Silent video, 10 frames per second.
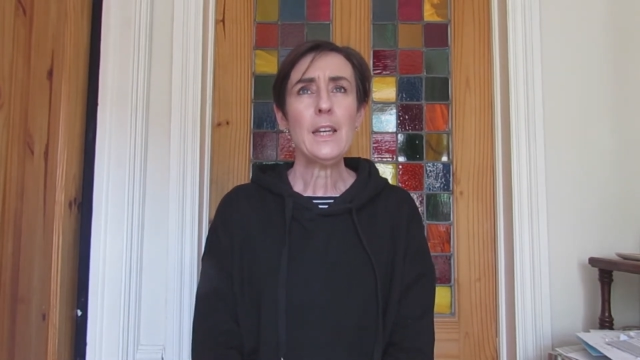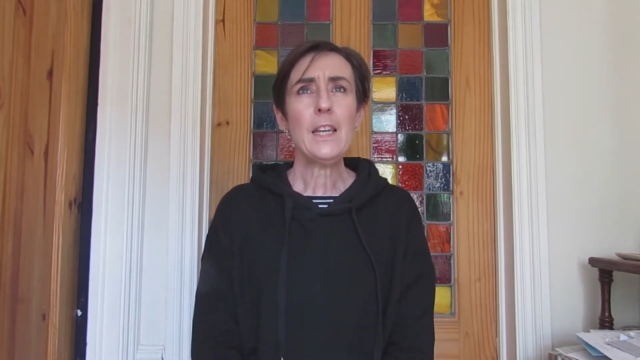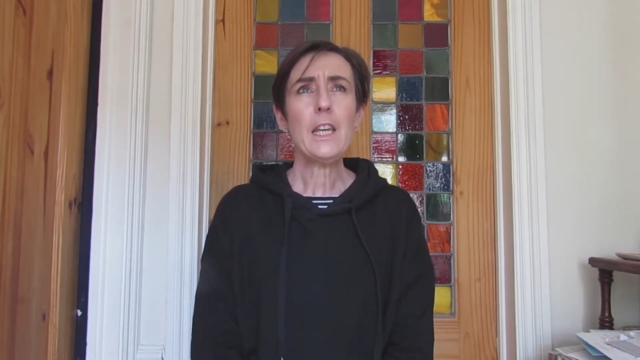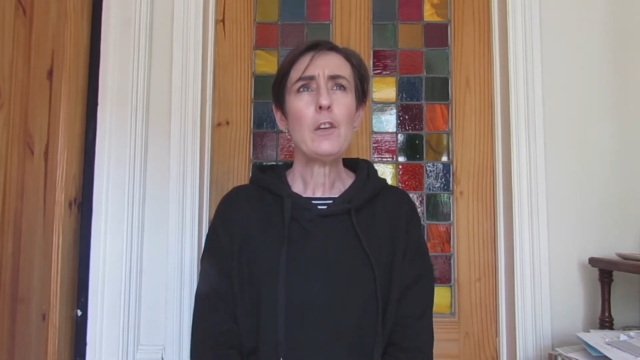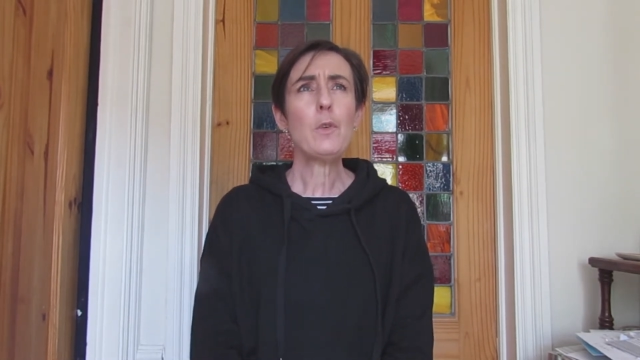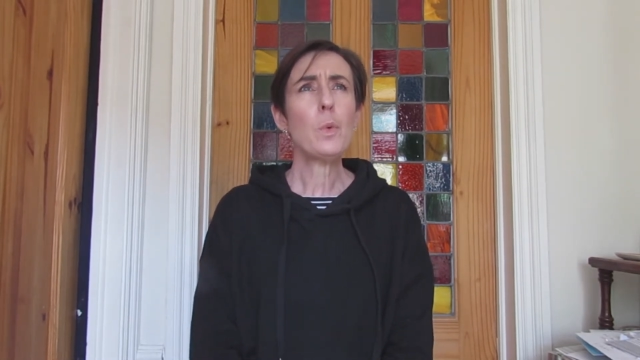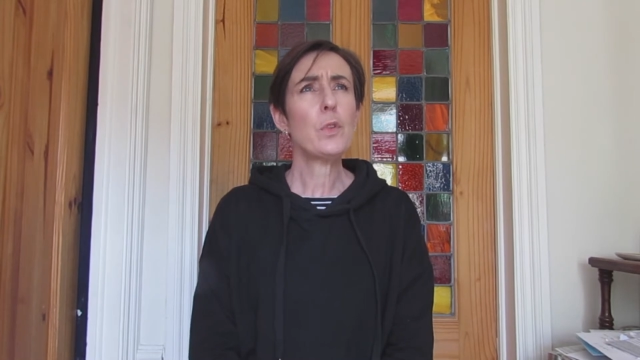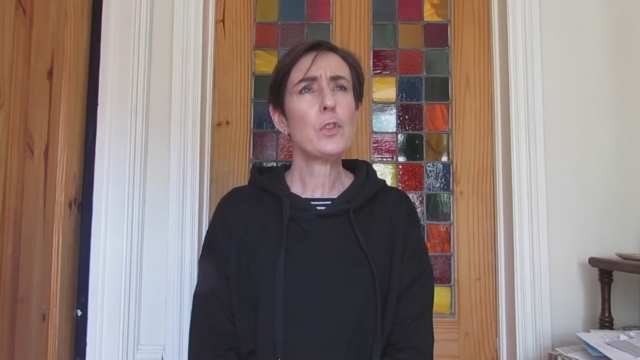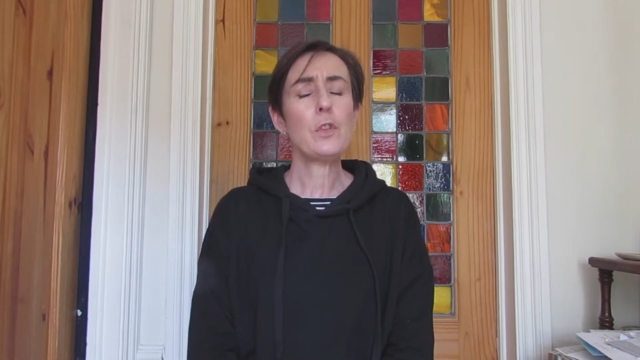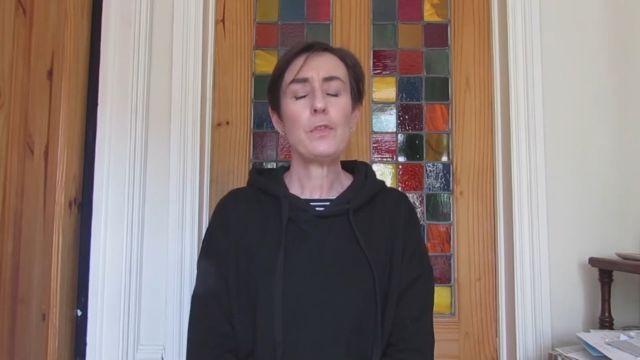even
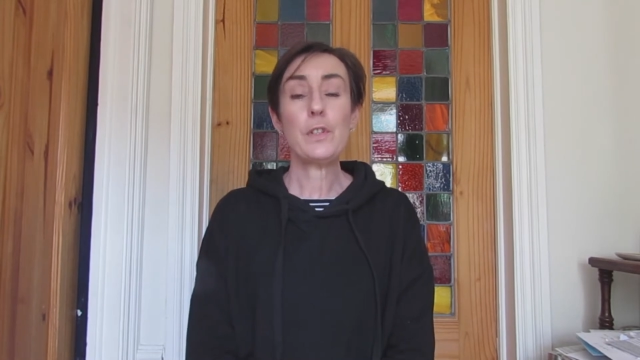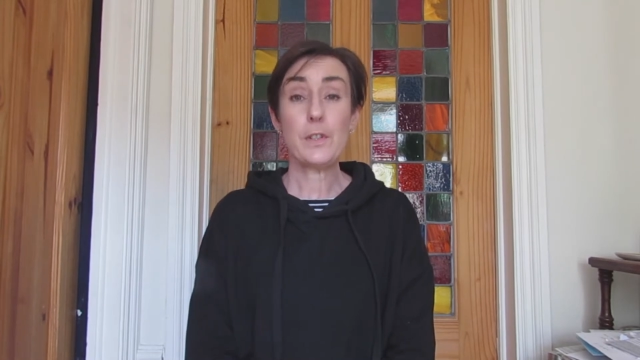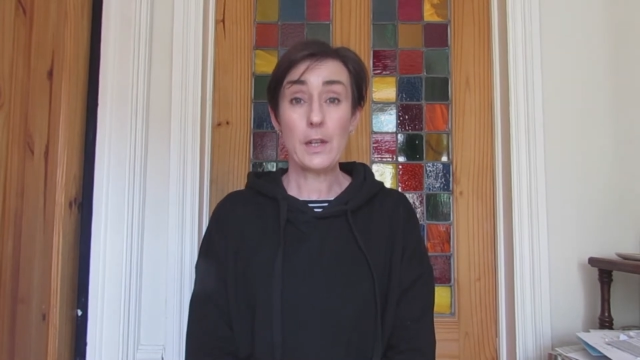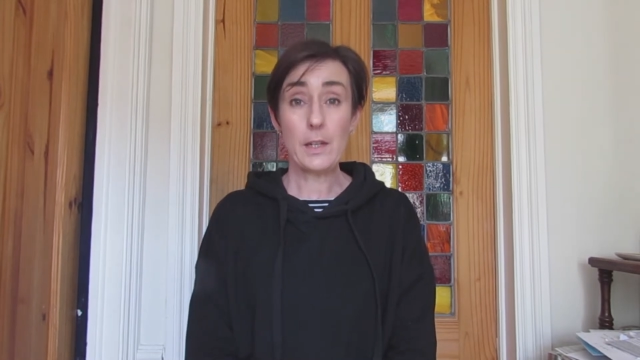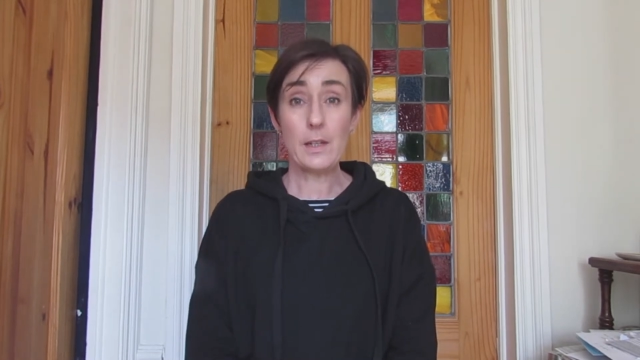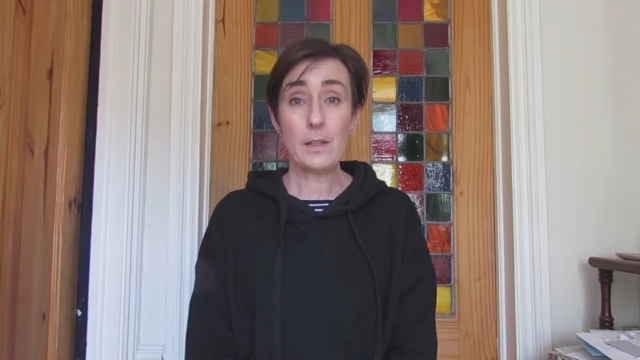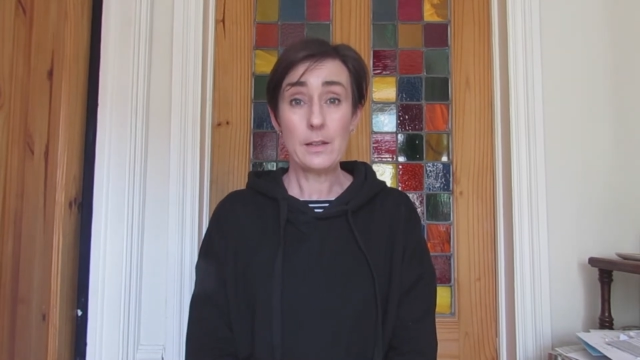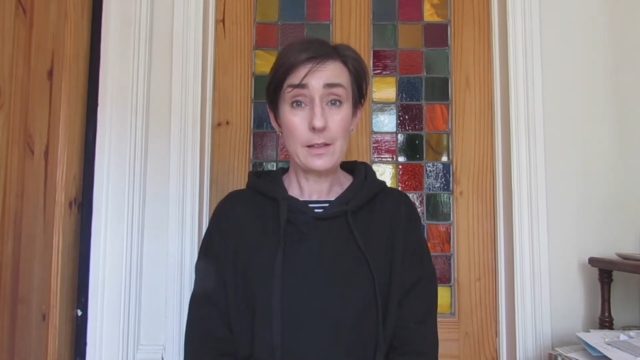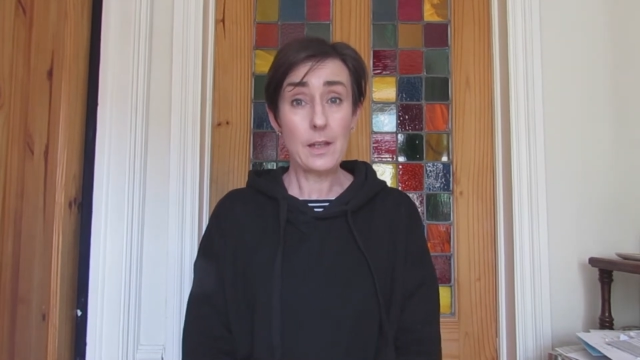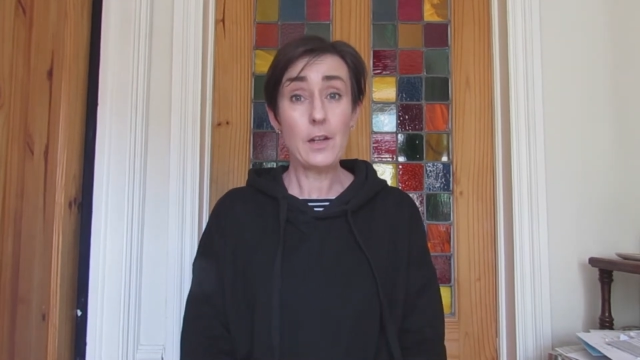once you've designed
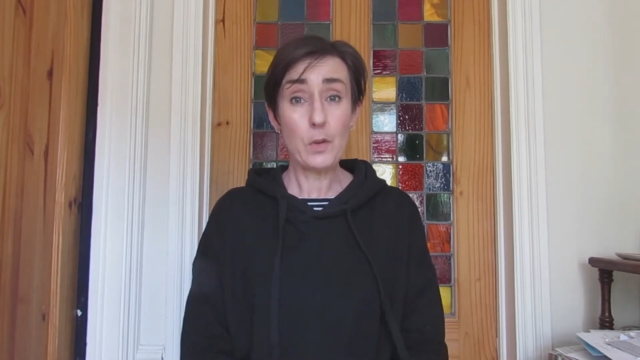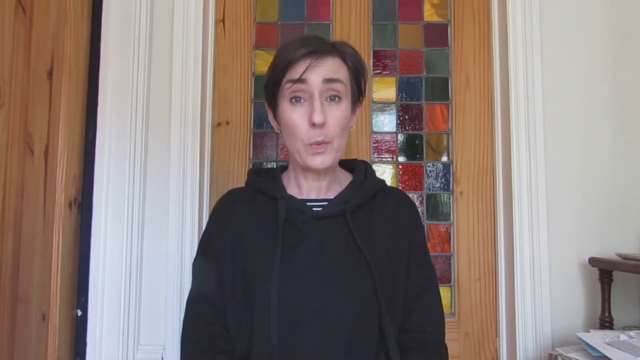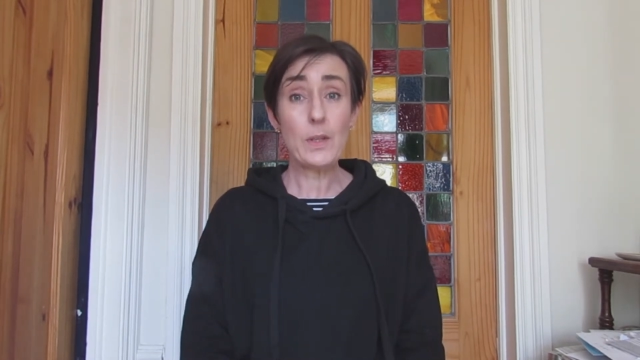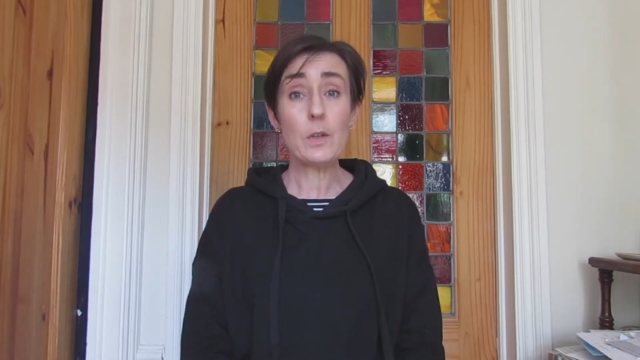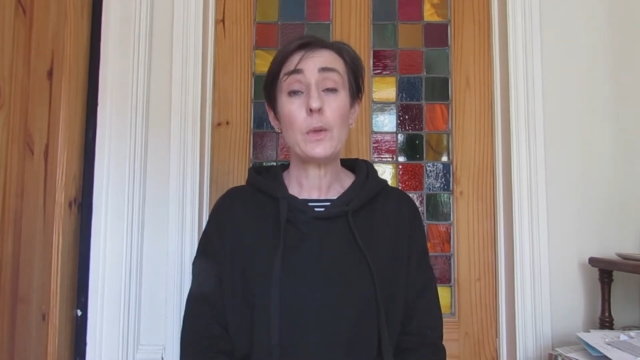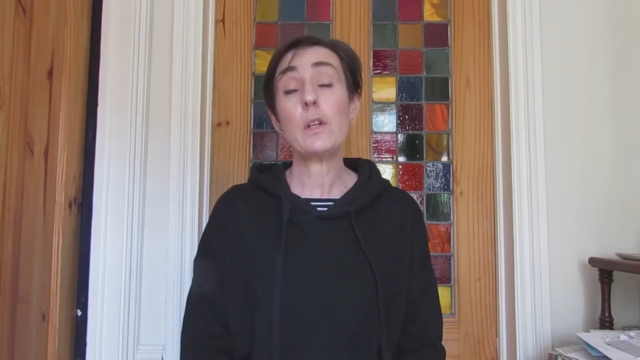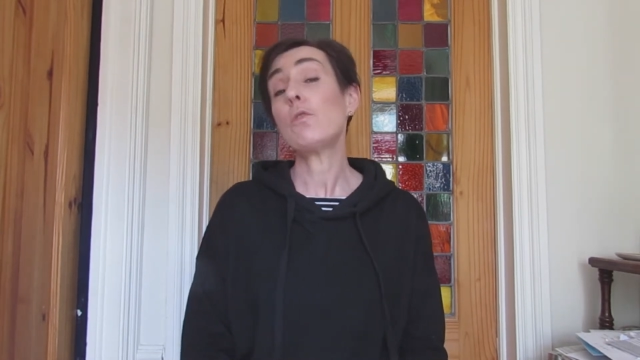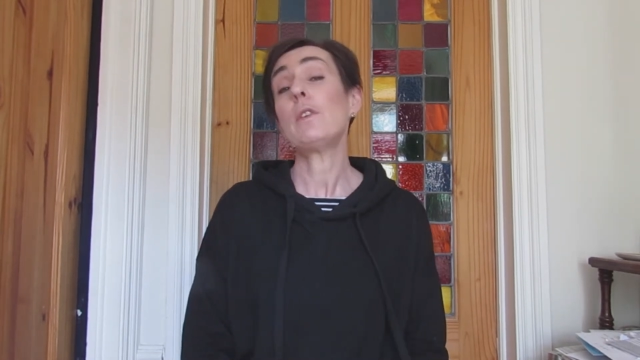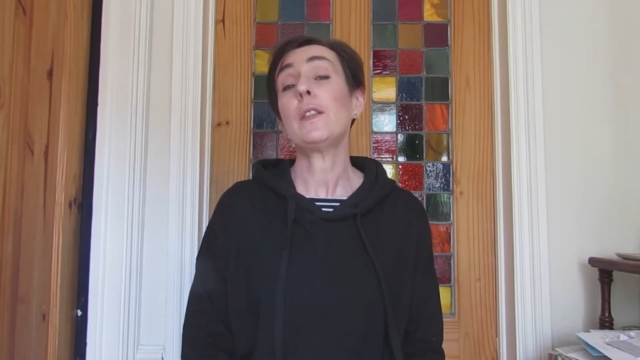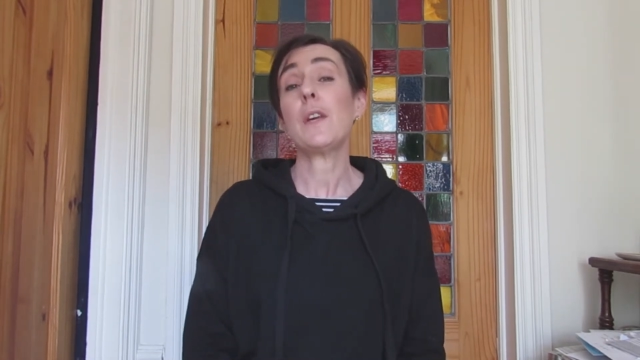the window and
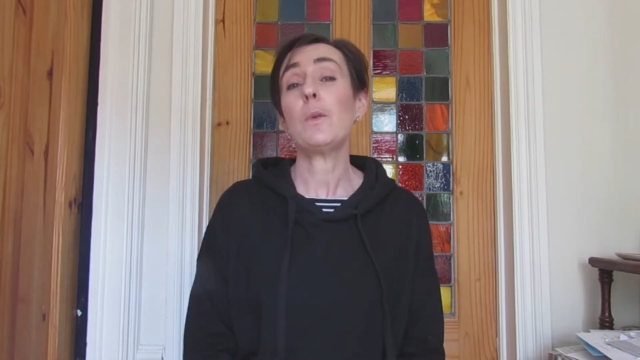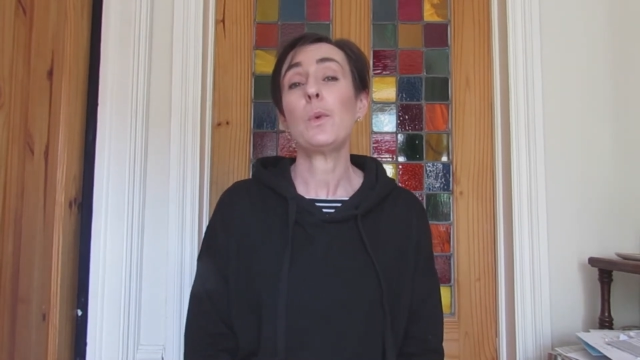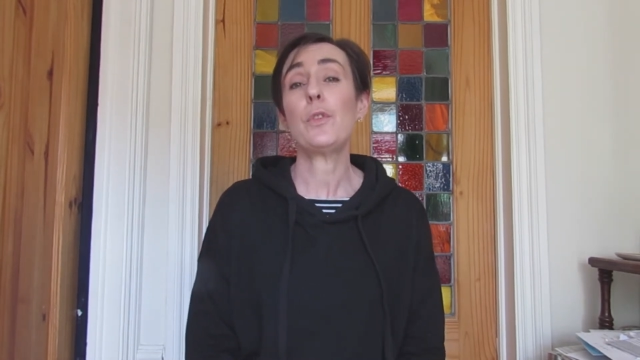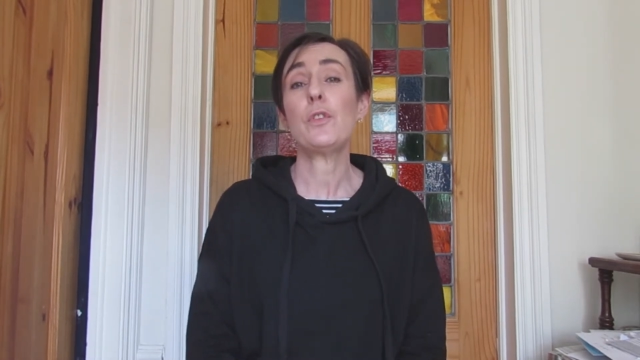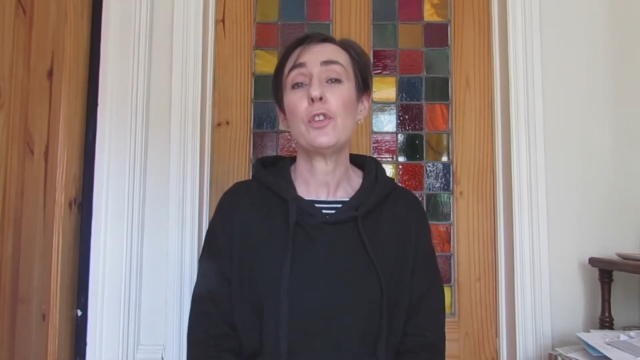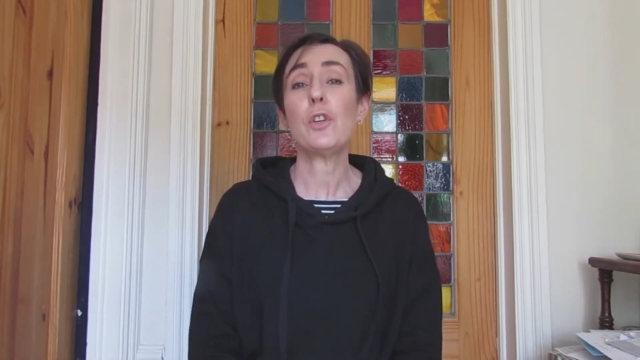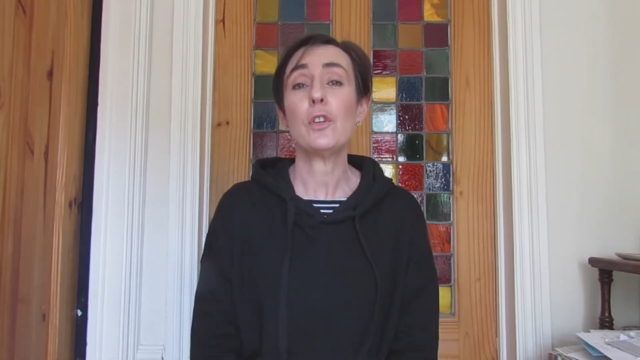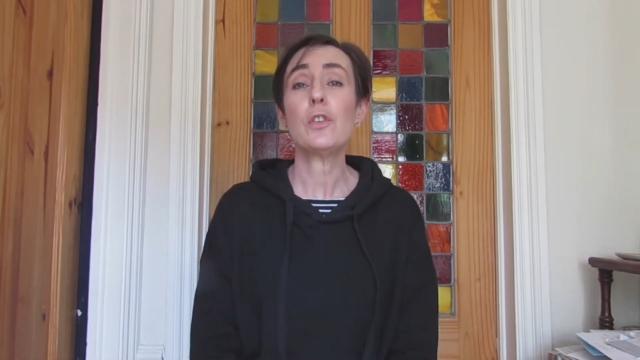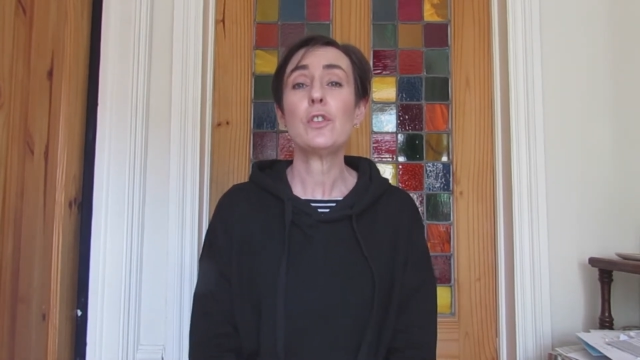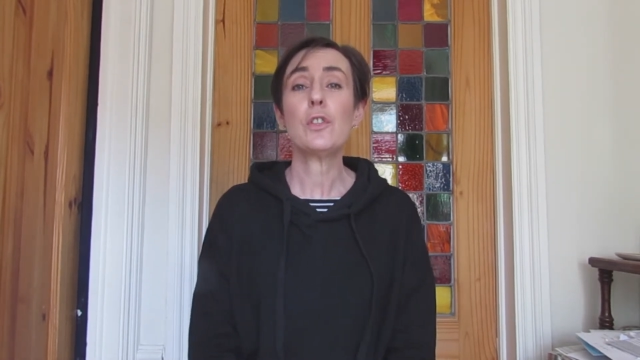agreed that with the
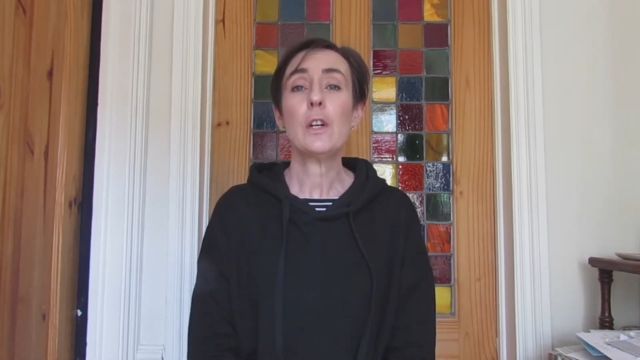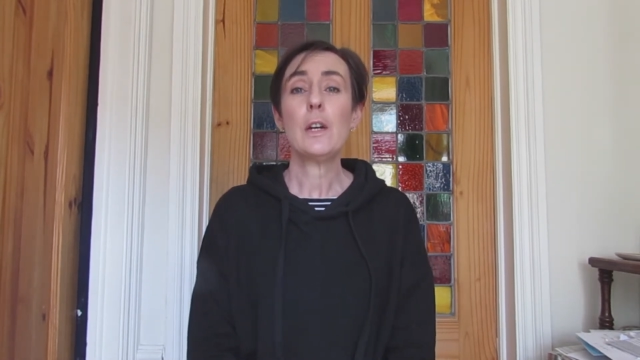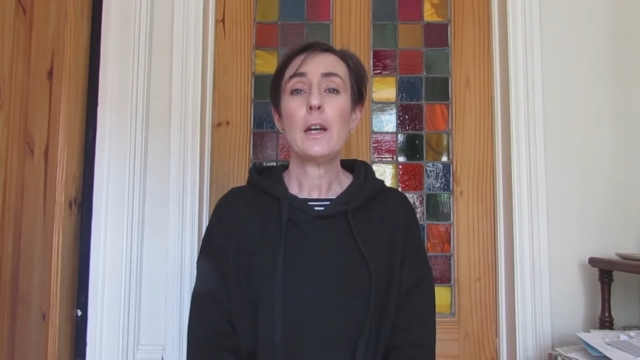church,